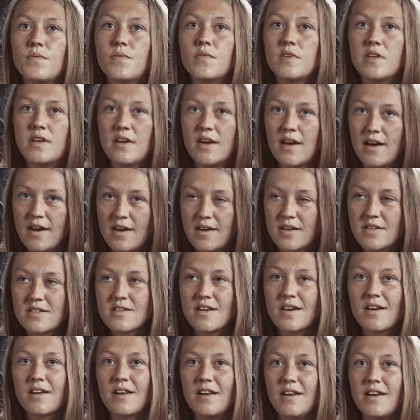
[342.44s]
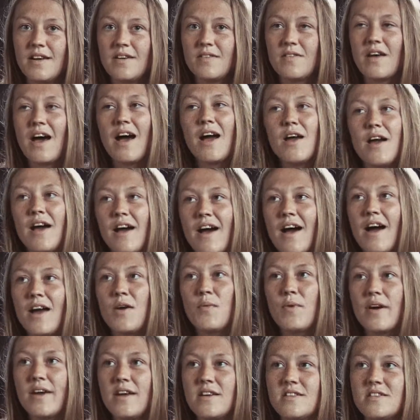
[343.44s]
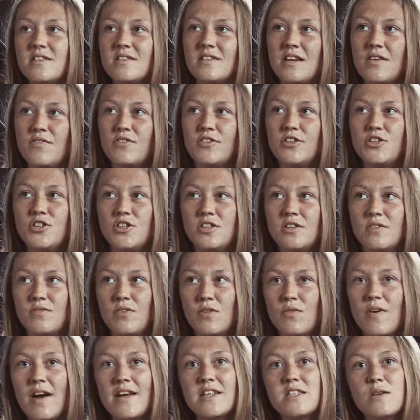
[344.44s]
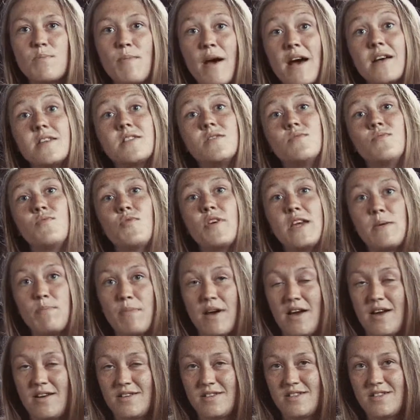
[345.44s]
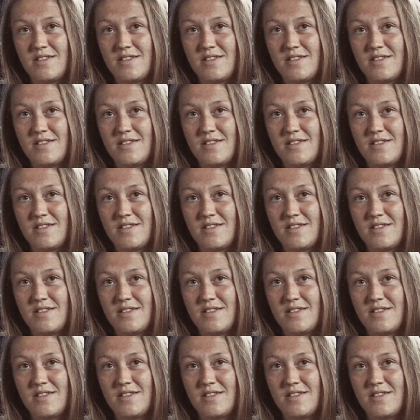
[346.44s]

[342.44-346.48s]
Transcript: Yeah, exactly. A highway is the definition of a right to pass and repass.